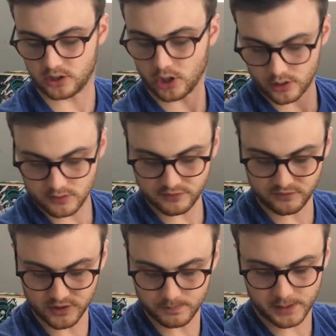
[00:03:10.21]
the curve
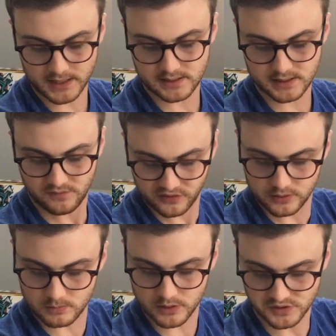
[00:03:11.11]
of your bicep
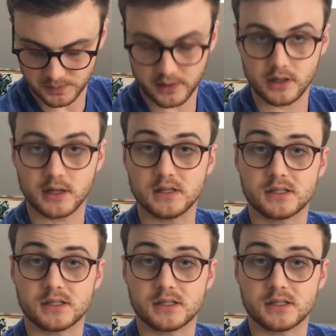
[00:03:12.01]
for the most part